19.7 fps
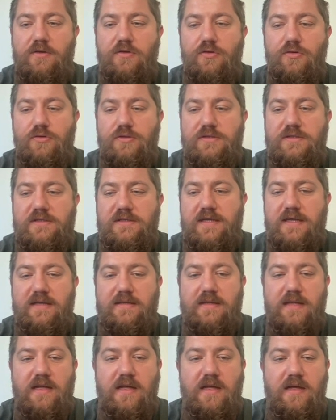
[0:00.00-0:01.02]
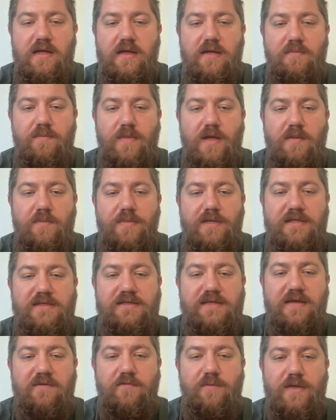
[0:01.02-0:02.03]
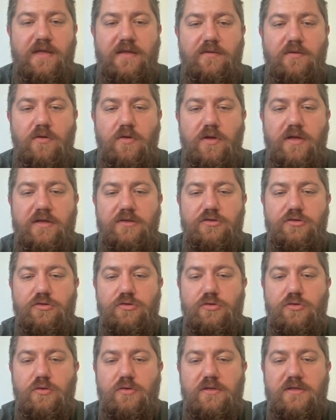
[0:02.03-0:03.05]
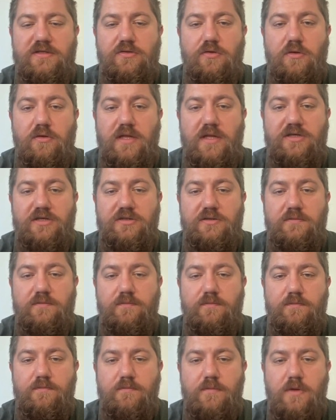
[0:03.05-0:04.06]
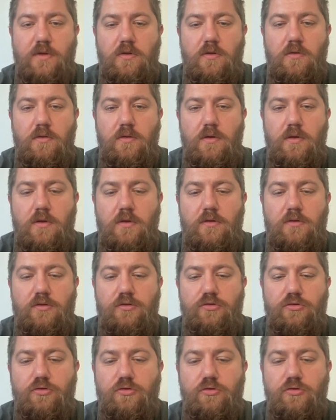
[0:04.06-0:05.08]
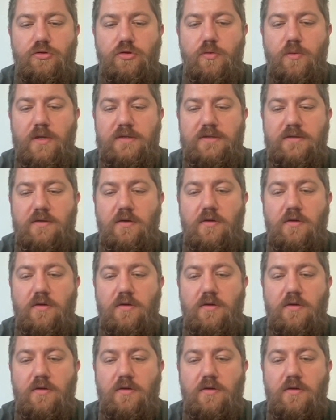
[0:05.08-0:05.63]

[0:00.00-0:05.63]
You see that I my bids have been going through on this collection. You know what?